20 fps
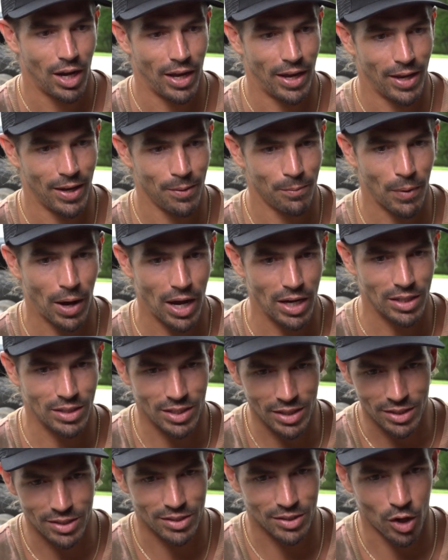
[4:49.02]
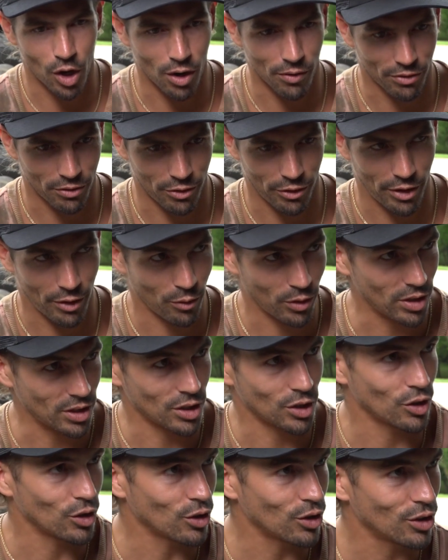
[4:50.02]
in my disc golf career, what
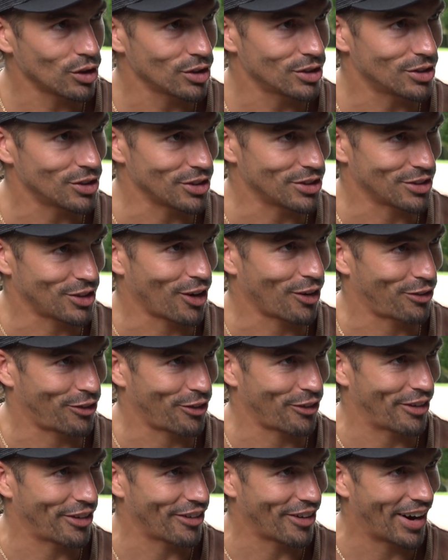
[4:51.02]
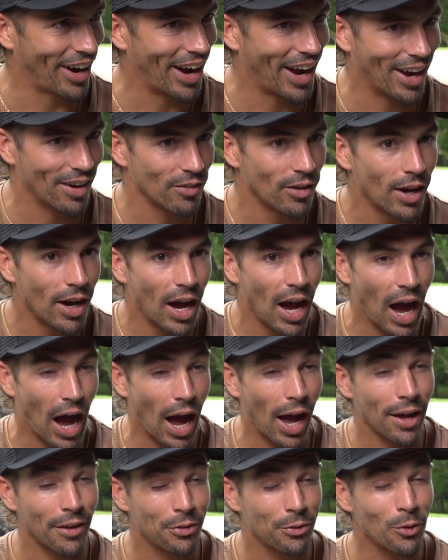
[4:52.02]
little disc golf career I have,
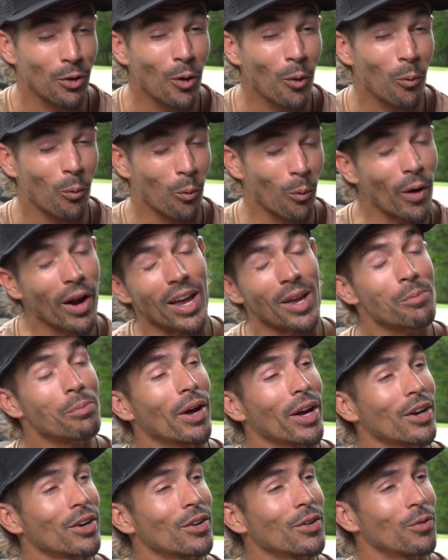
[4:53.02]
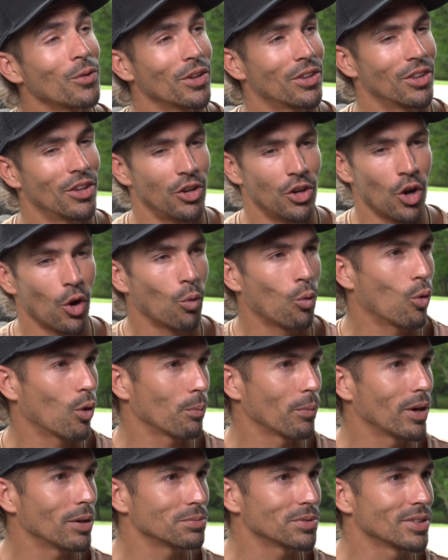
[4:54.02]
I throw way better with no
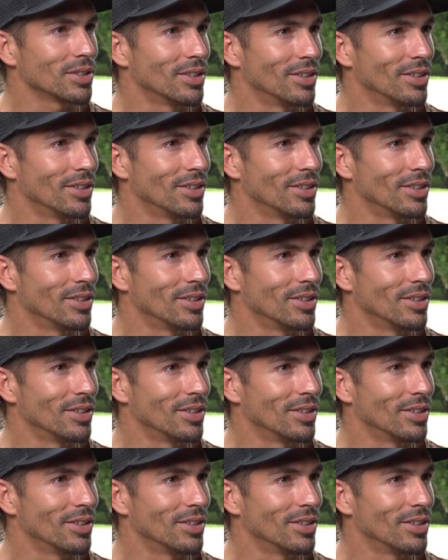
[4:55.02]
warm-ups.